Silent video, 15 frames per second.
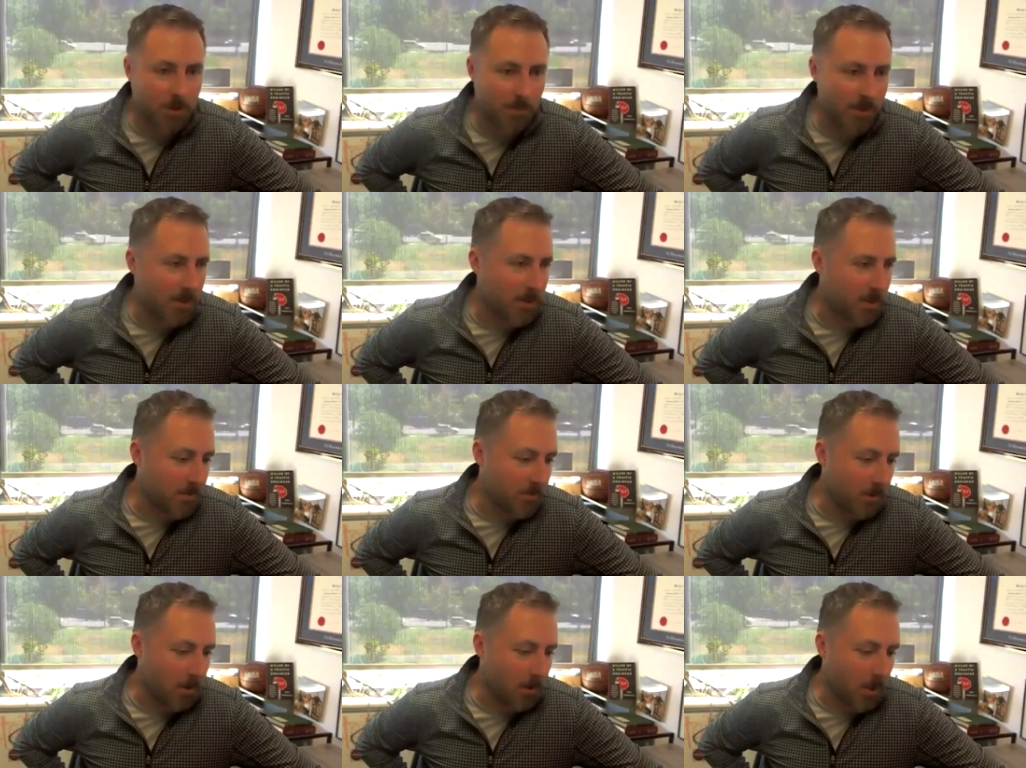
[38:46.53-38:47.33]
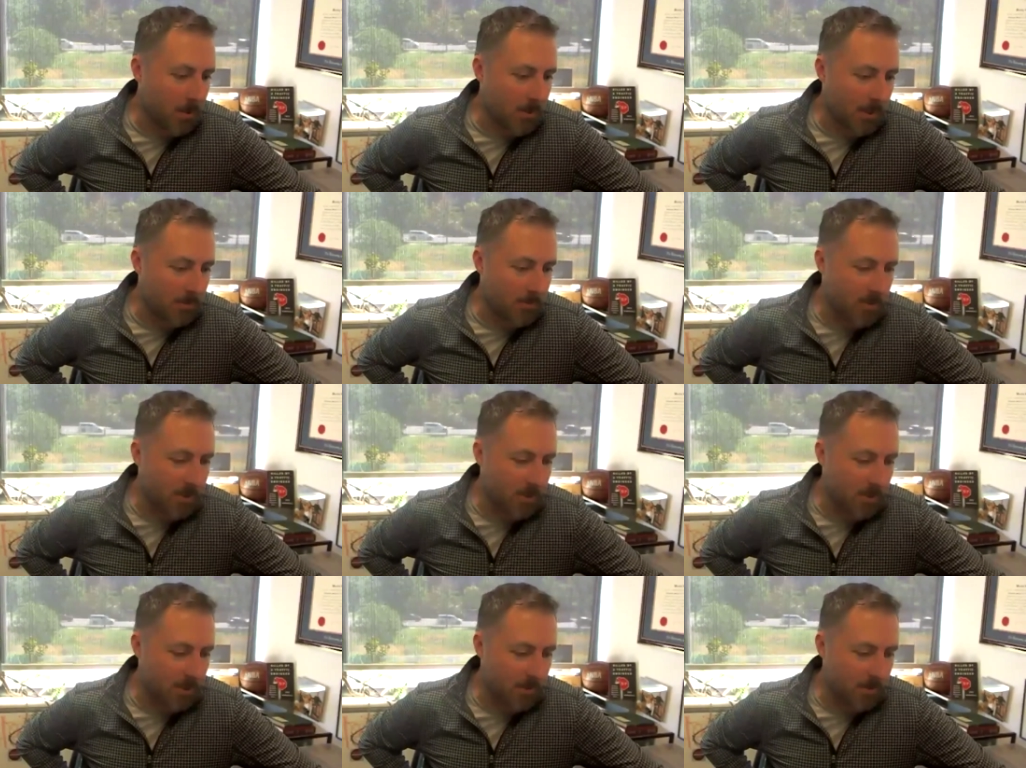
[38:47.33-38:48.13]
I mean, because a lot of times
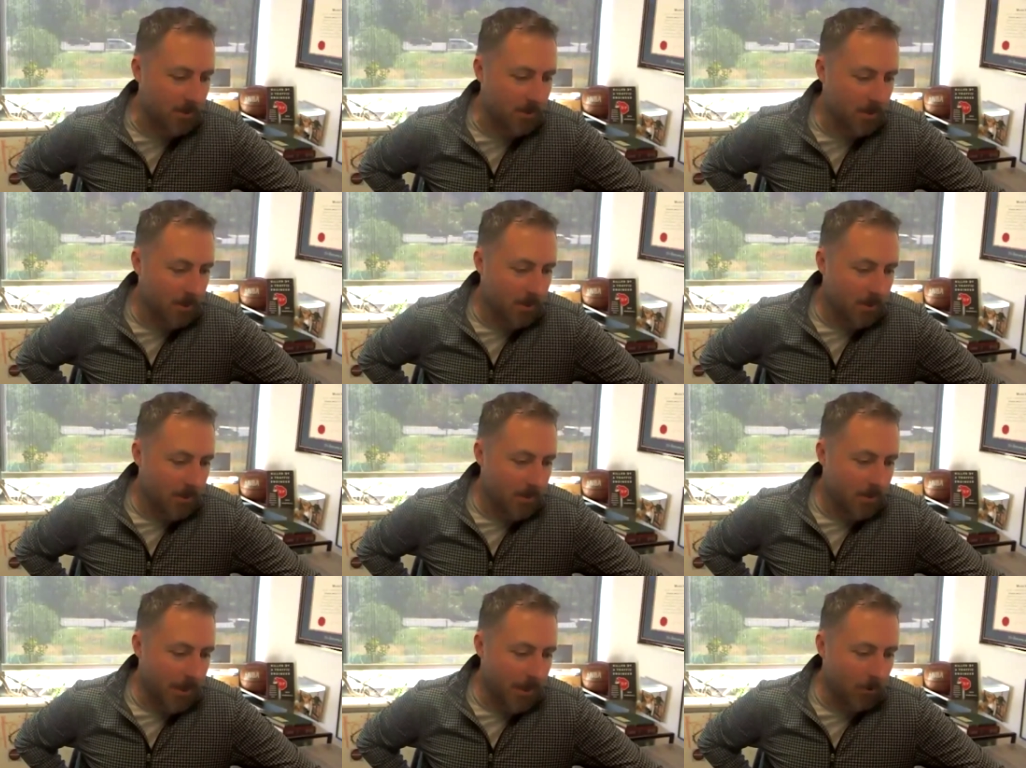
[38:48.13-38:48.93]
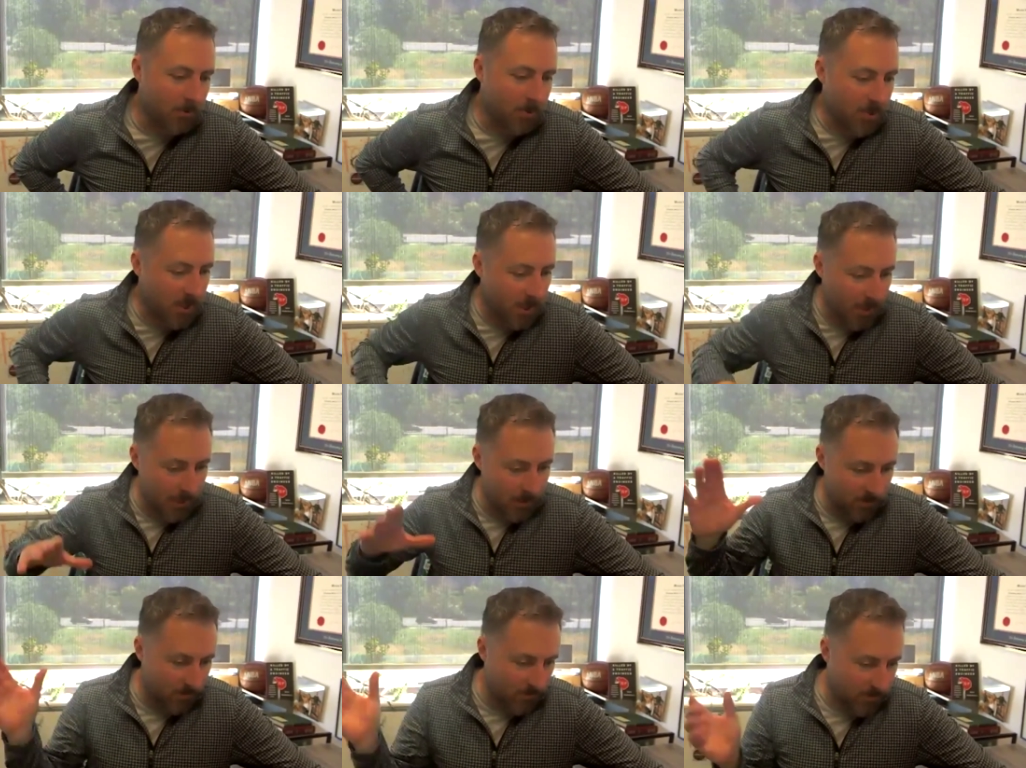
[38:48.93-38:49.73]
it's outside
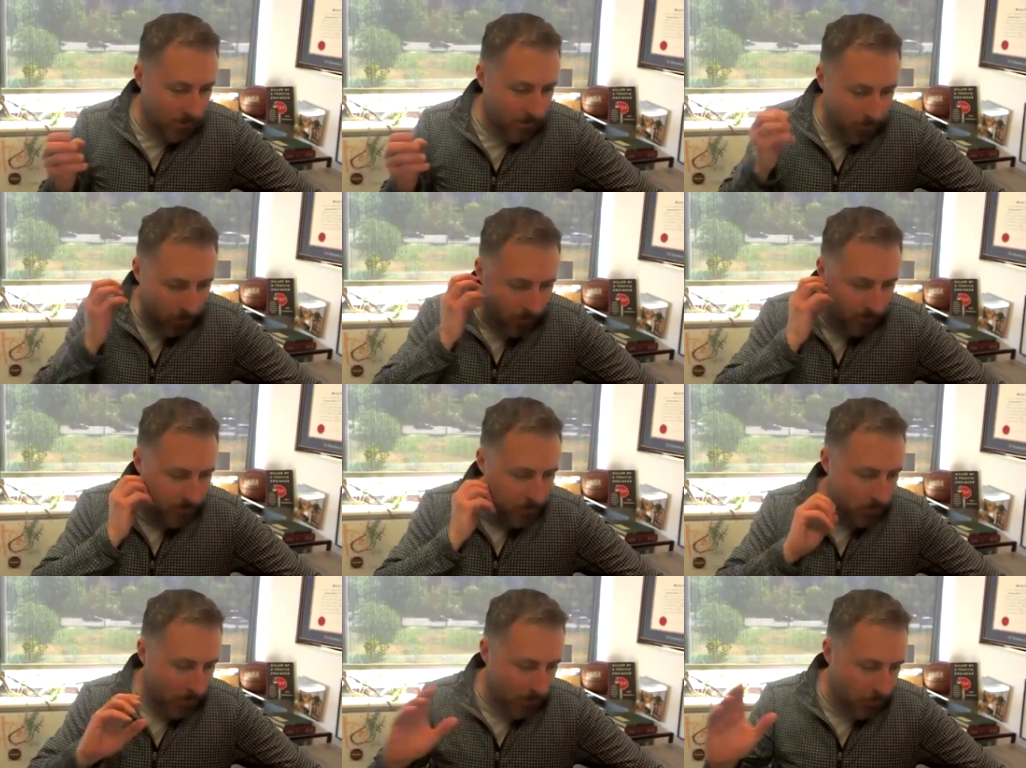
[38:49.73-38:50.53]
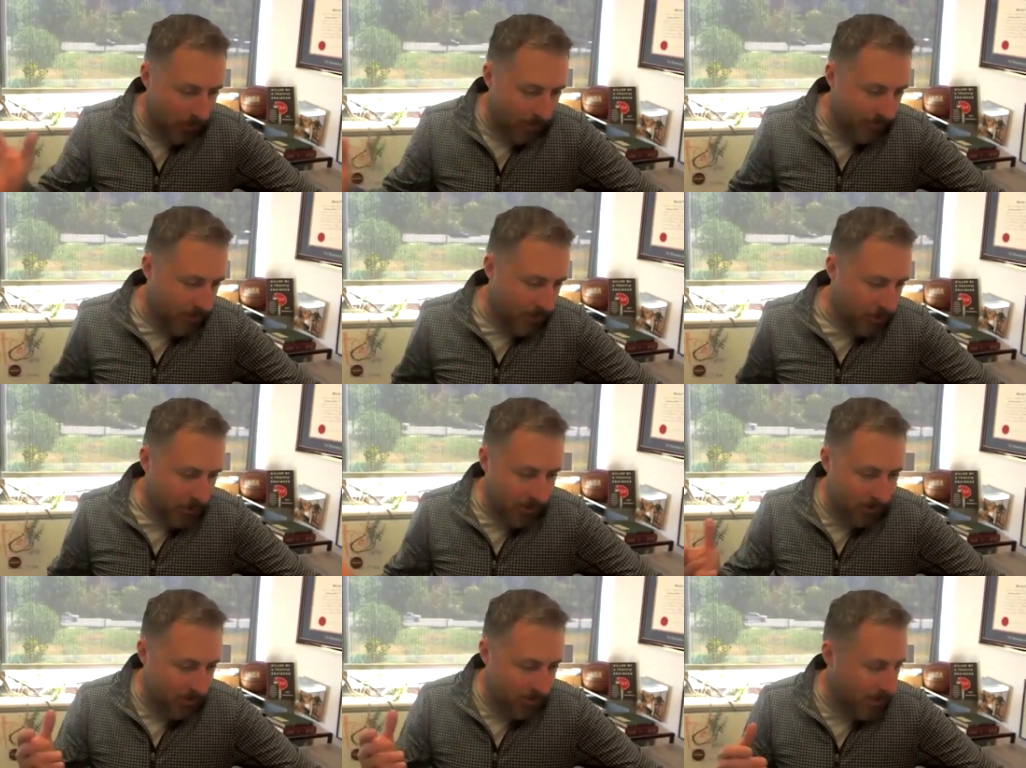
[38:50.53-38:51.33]
of the purview of a lot of traffic
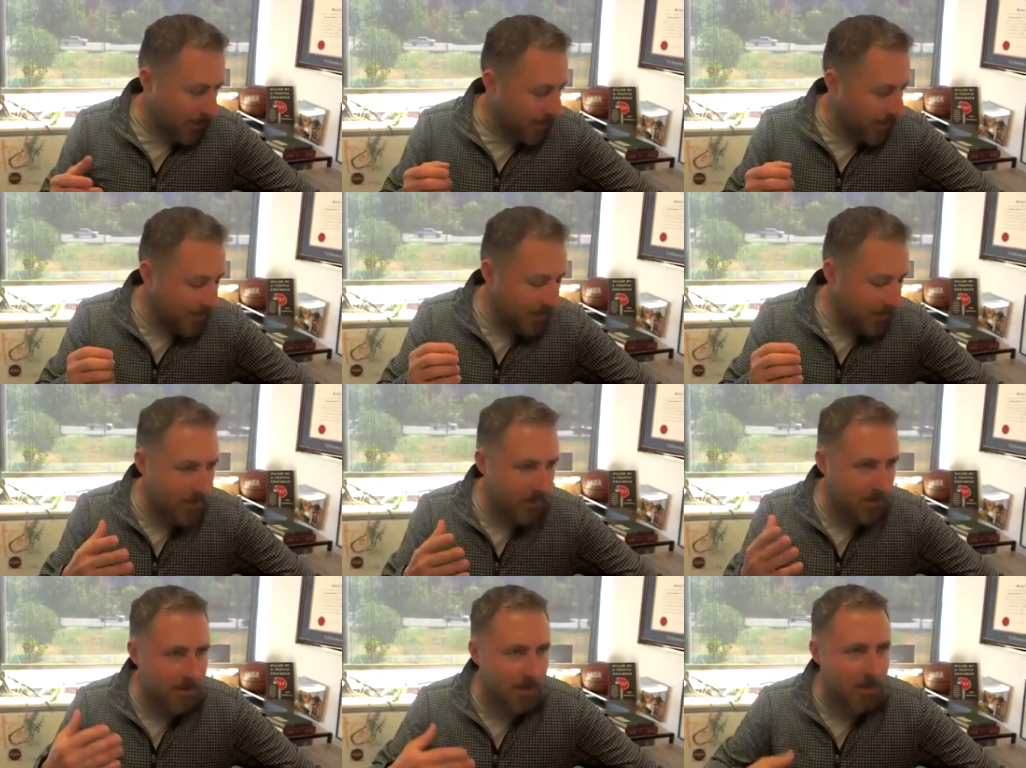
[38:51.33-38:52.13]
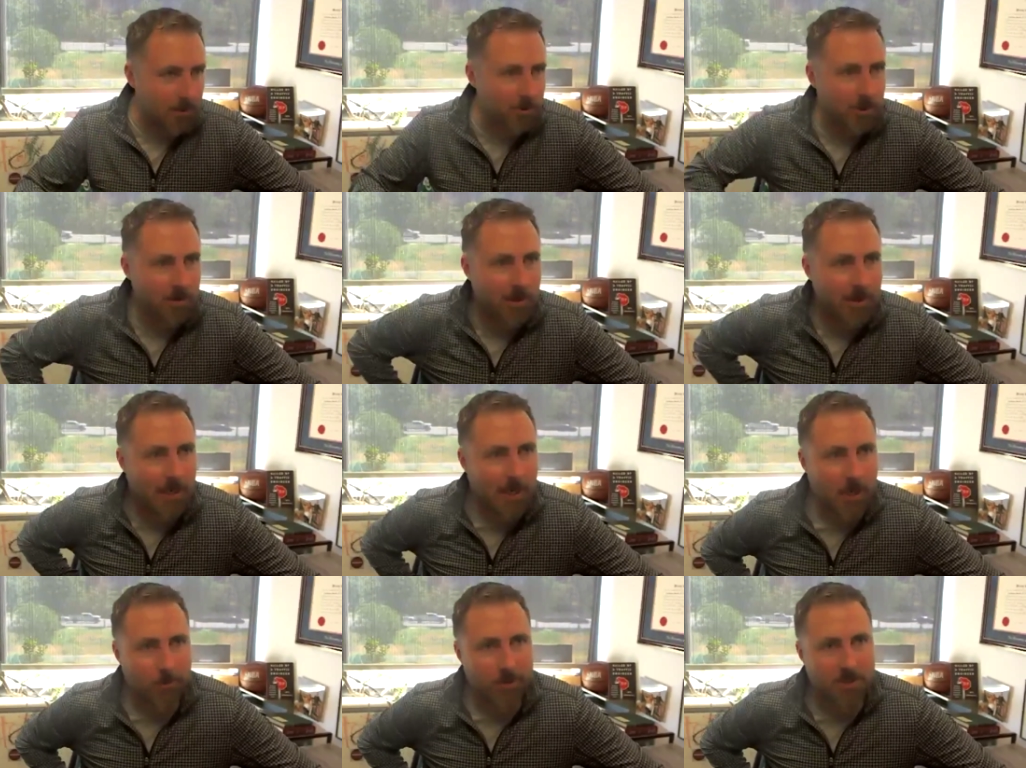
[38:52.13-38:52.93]
engineers. Like the interesting thing
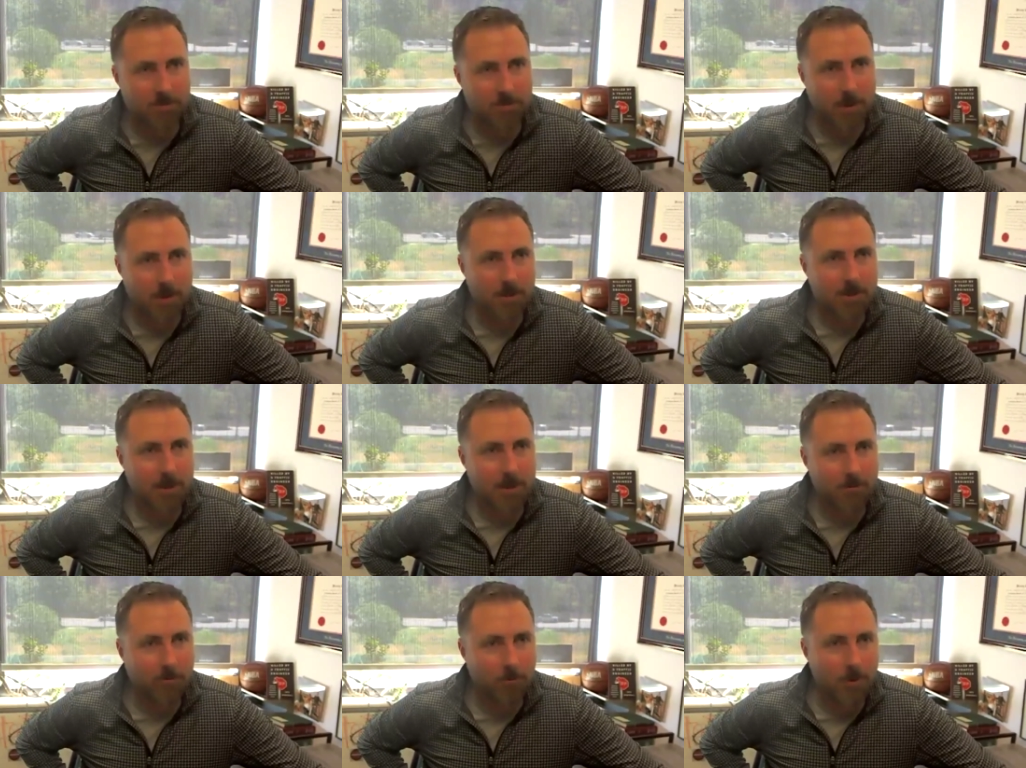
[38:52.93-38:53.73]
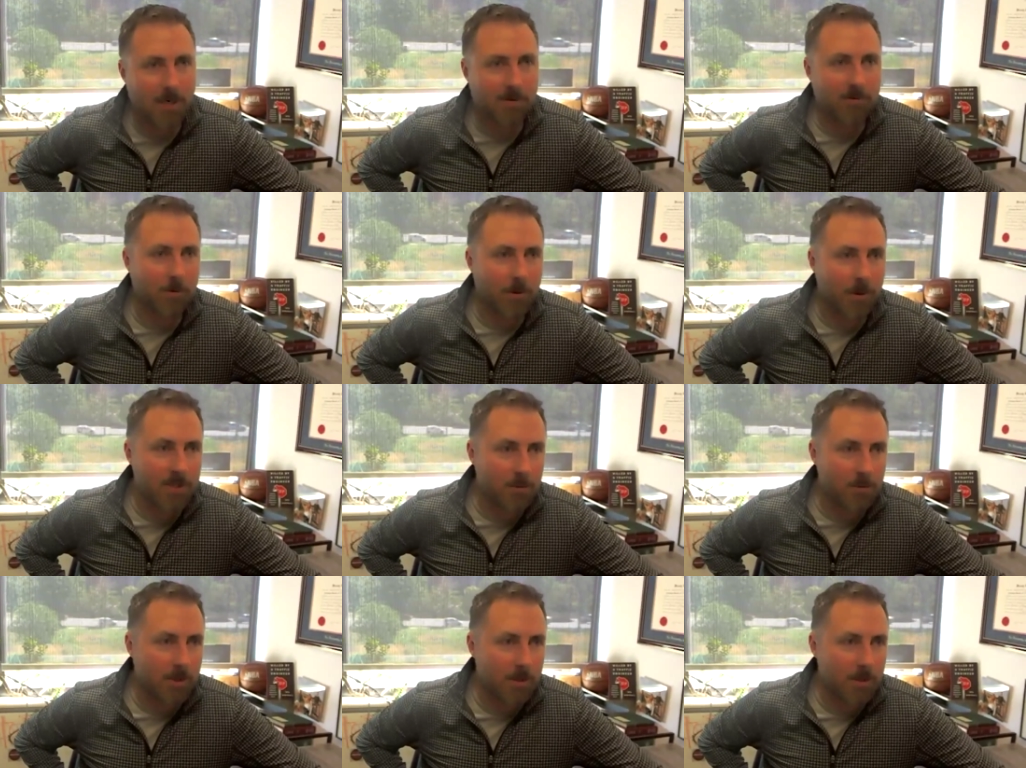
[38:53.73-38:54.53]
I always find is like for whatever
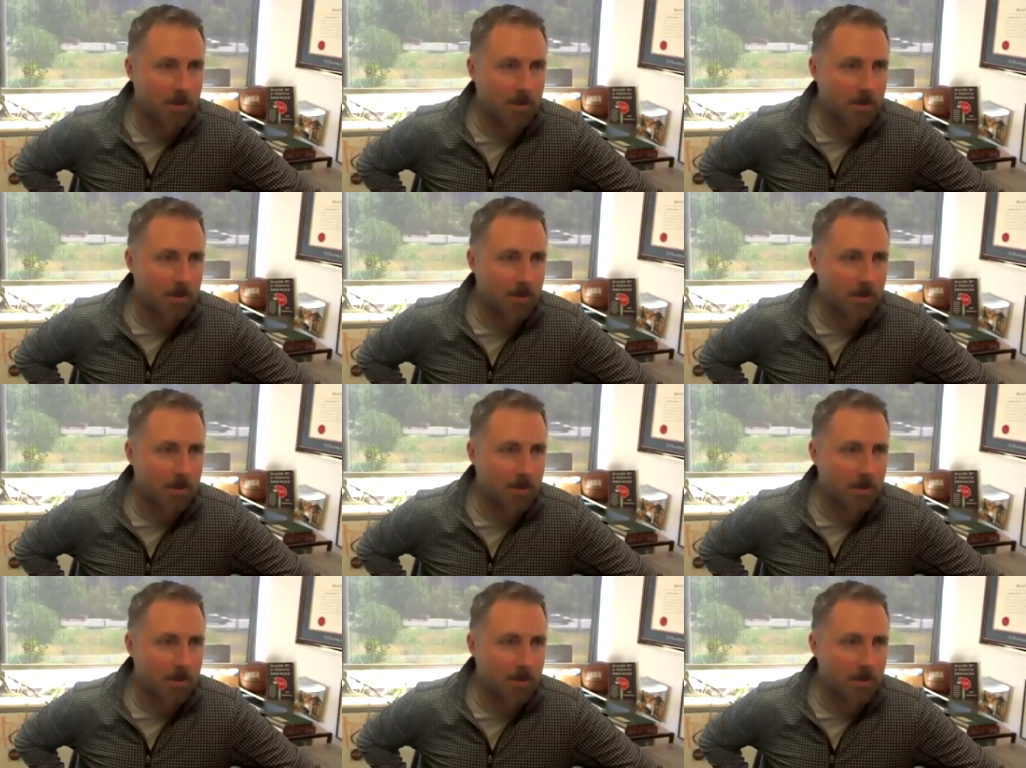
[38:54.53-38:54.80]
reason we